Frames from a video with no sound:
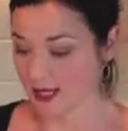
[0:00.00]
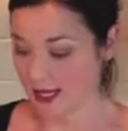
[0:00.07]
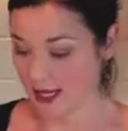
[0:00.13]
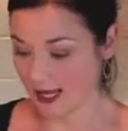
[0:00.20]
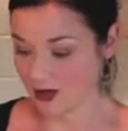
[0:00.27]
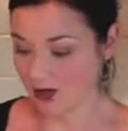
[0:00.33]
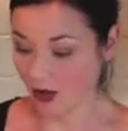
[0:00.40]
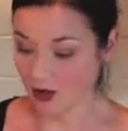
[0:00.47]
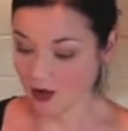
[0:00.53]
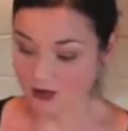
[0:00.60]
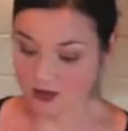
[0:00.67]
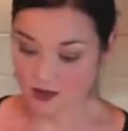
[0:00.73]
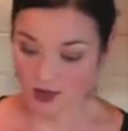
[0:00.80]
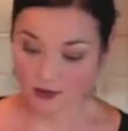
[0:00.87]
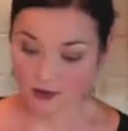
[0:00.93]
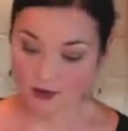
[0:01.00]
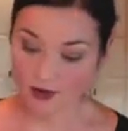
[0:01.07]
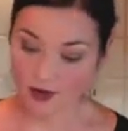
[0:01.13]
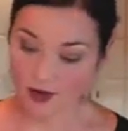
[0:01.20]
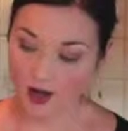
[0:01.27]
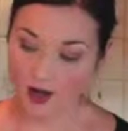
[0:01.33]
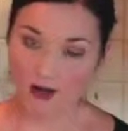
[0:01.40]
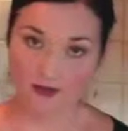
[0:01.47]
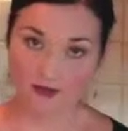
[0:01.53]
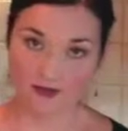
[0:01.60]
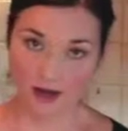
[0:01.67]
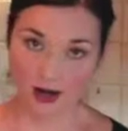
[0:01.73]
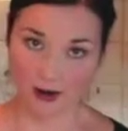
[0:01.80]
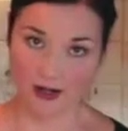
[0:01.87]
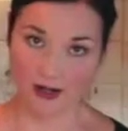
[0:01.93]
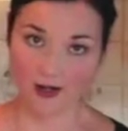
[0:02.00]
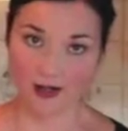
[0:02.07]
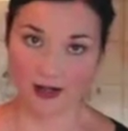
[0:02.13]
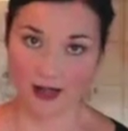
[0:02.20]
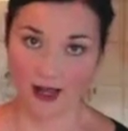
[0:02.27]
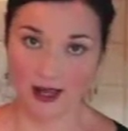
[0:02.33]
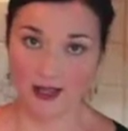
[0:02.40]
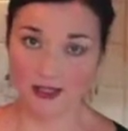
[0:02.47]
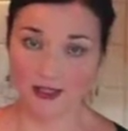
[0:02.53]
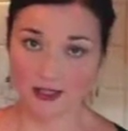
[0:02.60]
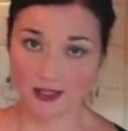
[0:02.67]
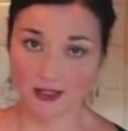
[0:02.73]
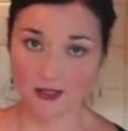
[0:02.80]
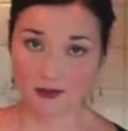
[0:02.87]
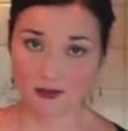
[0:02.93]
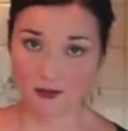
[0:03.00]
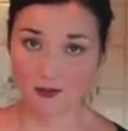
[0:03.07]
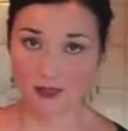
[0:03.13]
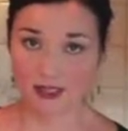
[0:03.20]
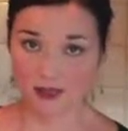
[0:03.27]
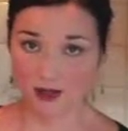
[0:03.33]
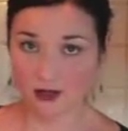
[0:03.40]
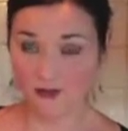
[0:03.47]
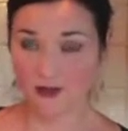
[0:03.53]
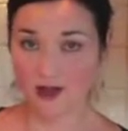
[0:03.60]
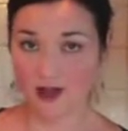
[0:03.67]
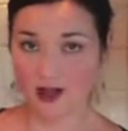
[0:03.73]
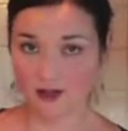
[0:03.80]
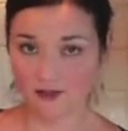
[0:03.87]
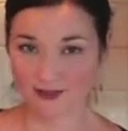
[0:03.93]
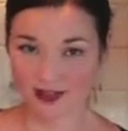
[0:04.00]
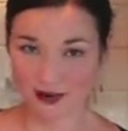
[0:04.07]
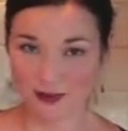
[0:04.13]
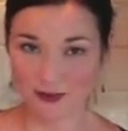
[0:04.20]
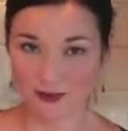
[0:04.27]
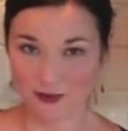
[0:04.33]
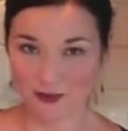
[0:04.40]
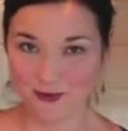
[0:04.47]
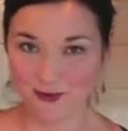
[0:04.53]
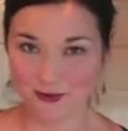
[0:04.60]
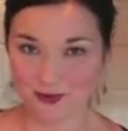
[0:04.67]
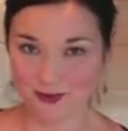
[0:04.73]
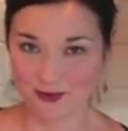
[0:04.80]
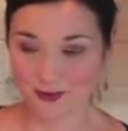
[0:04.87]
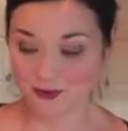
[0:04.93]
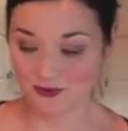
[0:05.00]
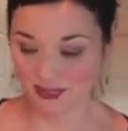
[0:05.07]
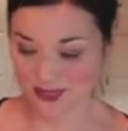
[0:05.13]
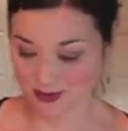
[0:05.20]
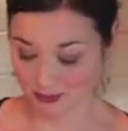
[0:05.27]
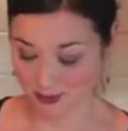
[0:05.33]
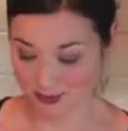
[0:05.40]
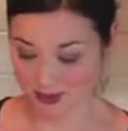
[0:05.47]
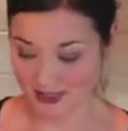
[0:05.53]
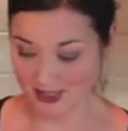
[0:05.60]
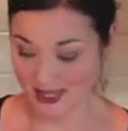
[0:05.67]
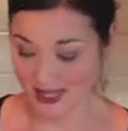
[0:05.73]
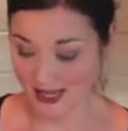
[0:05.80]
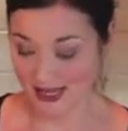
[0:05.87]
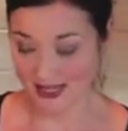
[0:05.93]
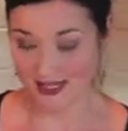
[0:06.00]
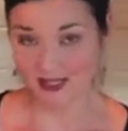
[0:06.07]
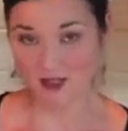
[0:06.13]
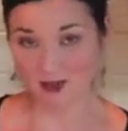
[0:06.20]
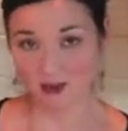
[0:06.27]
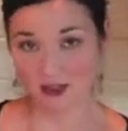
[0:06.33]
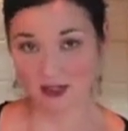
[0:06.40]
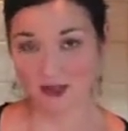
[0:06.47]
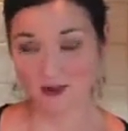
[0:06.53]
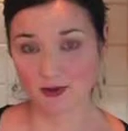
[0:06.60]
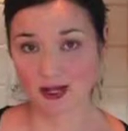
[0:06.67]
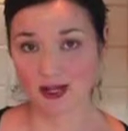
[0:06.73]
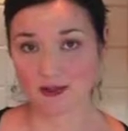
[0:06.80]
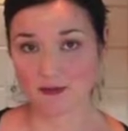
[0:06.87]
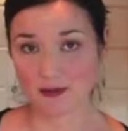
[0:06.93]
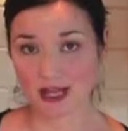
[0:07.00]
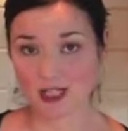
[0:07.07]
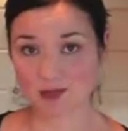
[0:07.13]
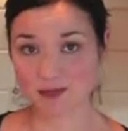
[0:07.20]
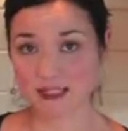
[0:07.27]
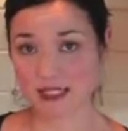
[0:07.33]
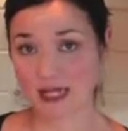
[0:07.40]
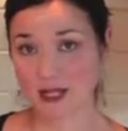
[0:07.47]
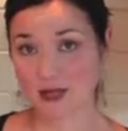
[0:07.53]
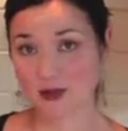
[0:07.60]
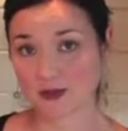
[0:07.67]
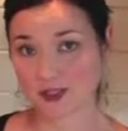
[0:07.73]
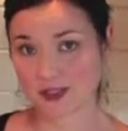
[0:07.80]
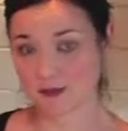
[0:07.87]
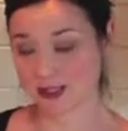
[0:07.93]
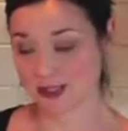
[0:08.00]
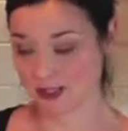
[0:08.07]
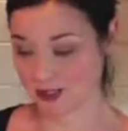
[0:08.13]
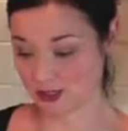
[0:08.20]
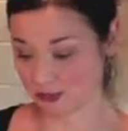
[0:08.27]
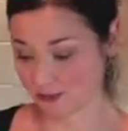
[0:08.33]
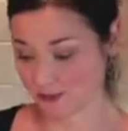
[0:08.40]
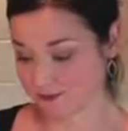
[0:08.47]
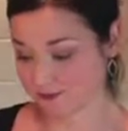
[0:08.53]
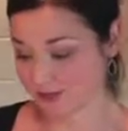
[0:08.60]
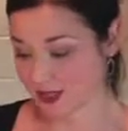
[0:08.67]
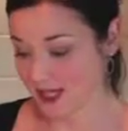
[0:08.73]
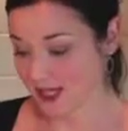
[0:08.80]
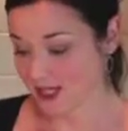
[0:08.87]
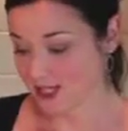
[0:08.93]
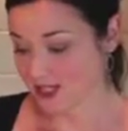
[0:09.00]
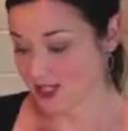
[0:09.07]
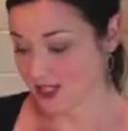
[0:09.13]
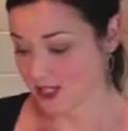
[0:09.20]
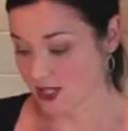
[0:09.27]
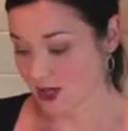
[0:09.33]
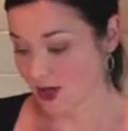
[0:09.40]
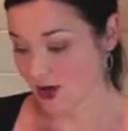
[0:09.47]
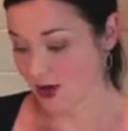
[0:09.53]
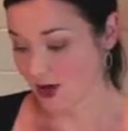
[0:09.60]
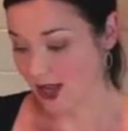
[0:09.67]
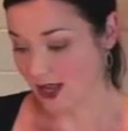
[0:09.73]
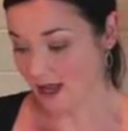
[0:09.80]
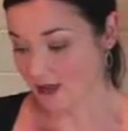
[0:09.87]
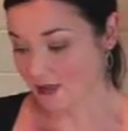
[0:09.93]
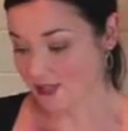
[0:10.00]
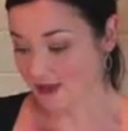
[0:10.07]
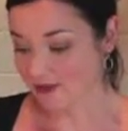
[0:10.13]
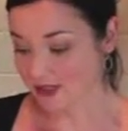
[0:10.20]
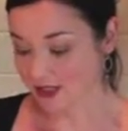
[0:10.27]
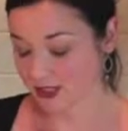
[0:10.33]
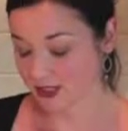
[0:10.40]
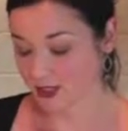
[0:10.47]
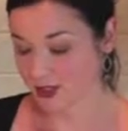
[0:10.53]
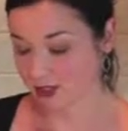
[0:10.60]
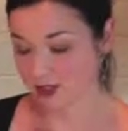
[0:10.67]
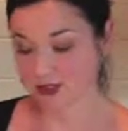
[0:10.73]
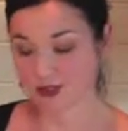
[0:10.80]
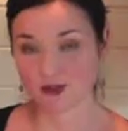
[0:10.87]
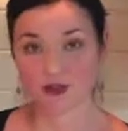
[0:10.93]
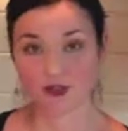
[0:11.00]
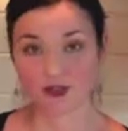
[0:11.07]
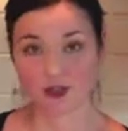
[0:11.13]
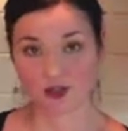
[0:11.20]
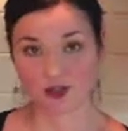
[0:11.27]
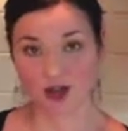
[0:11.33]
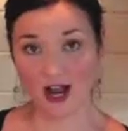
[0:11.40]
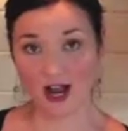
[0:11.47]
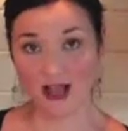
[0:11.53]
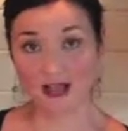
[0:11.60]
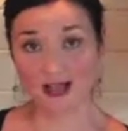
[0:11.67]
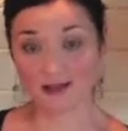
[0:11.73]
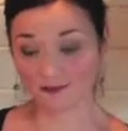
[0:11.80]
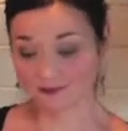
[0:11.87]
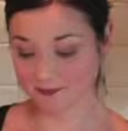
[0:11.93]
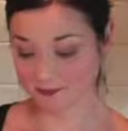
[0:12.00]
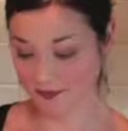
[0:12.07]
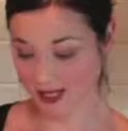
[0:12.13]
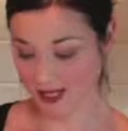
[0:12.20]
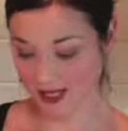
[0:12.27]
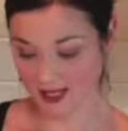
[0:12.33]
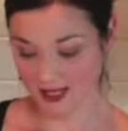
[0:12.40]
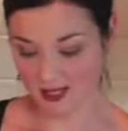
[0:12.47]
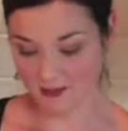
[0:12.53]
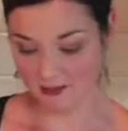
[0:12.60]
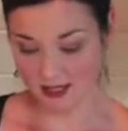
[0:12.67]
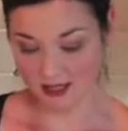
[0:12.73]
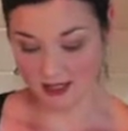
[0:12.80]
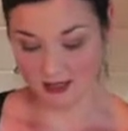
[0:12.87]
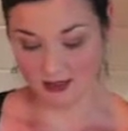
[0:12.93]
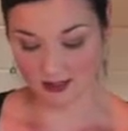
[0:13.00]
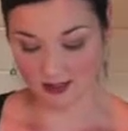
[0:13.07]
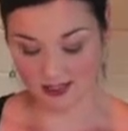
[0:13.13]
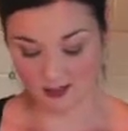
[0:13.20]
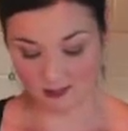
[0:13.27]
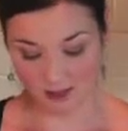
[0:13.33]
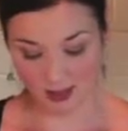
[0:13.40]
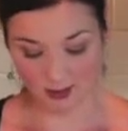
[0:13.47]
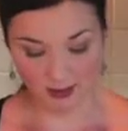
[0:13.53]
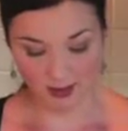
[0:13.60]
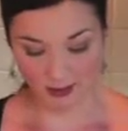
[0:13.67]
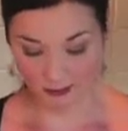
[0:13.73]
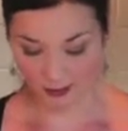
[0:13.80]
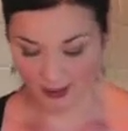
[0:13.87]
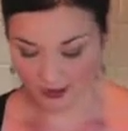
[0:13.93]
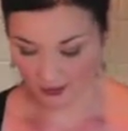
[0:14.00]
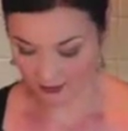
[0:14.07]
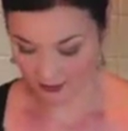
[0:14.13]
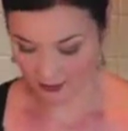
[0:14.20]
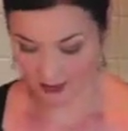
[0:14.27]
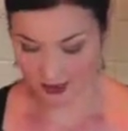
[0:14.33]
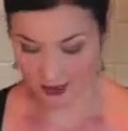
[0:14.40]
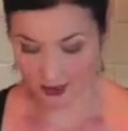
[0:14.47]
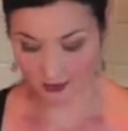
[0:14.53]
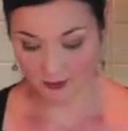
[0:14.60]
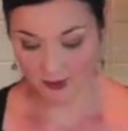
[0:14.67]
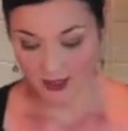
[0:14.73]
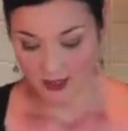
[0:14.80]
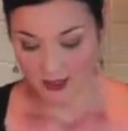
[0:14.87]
And also cauliflower. Actually, we started with cauliflower before we used root vegetables, and it's a really great mashed potato substitute. So I definitely encourage you to try it and experiment around. So